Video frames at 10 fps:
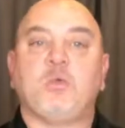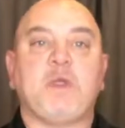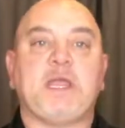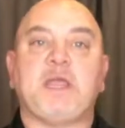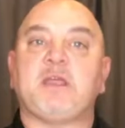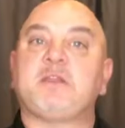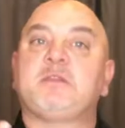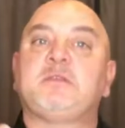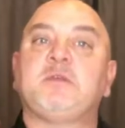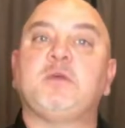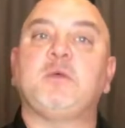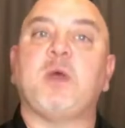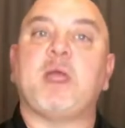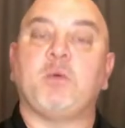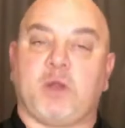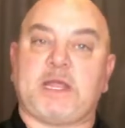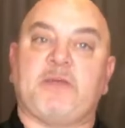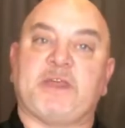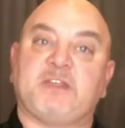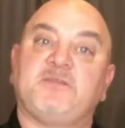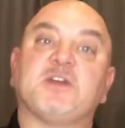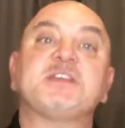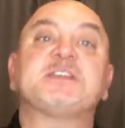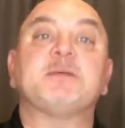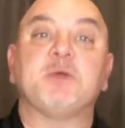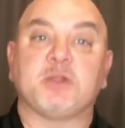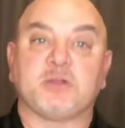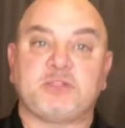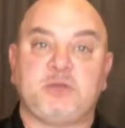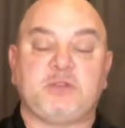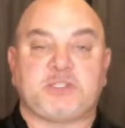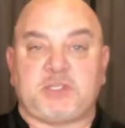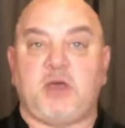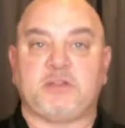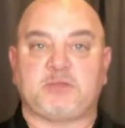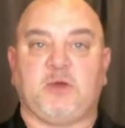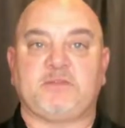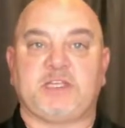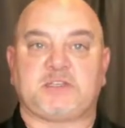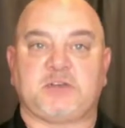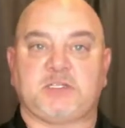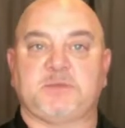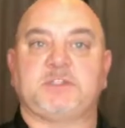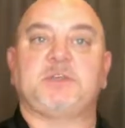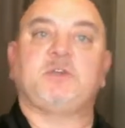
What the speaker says: We do a workout that is very similar to the song, The 12 Days of Christmas.